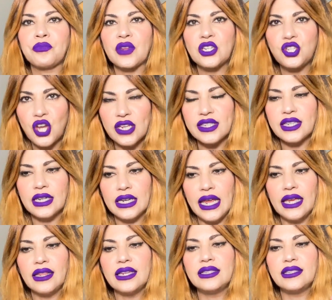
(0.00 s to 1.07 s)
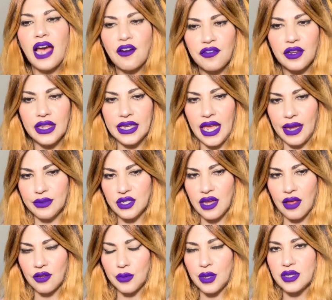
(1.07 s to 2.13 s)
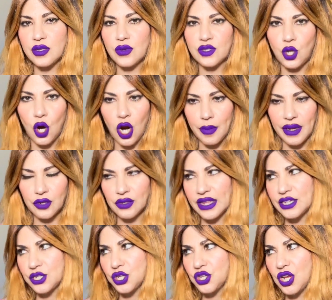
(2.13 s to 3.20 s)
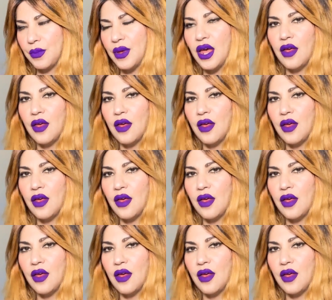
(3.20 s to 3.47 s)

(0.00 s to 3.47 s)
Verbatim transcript: Justin and Hailey definitely came together because it was karmic relationship.